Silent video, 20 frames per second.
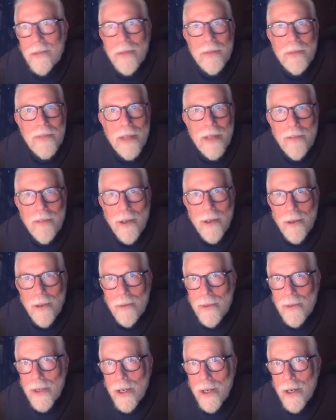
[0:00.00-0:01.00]
We've never
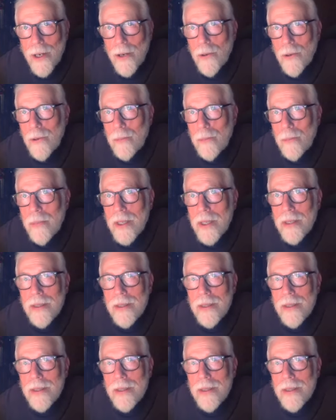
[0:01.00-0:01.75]
owned a home.